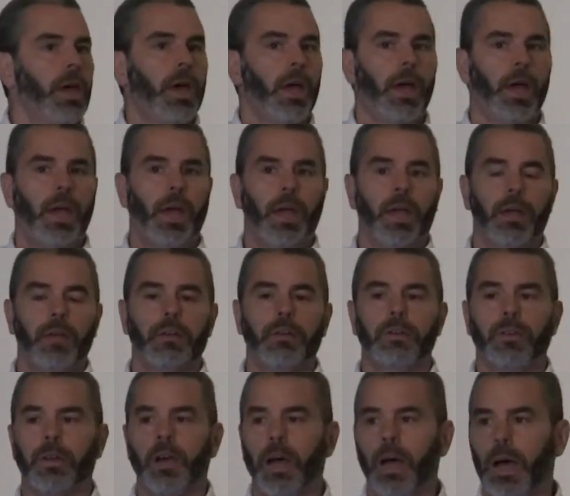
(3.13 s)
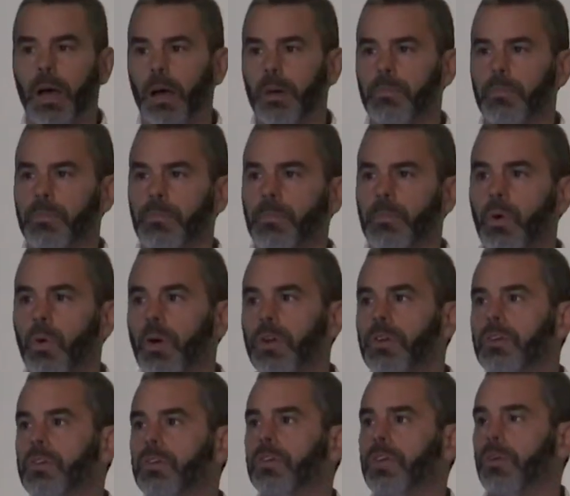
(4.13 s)
And I'm going
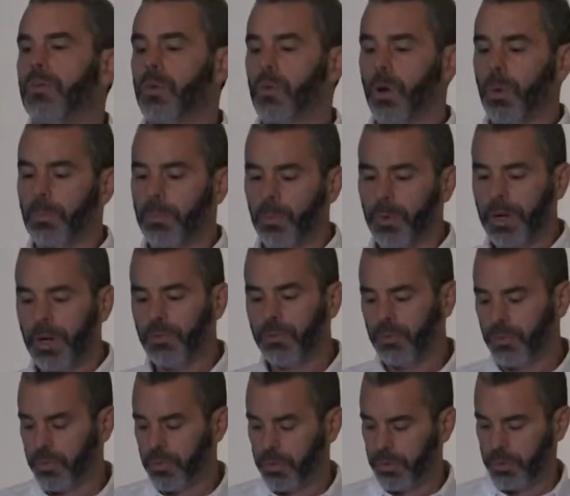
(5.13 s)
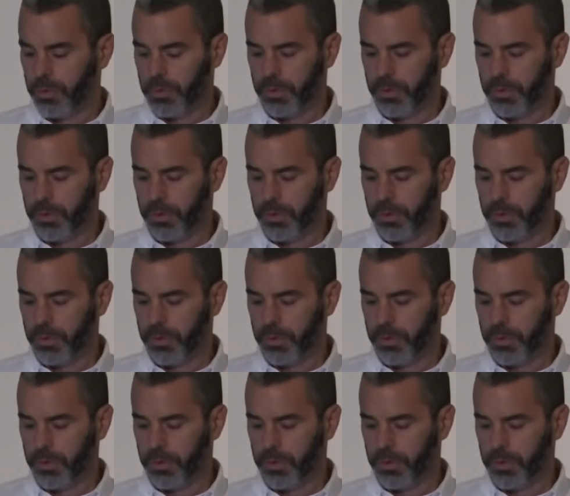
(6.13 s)
to just give you a brief,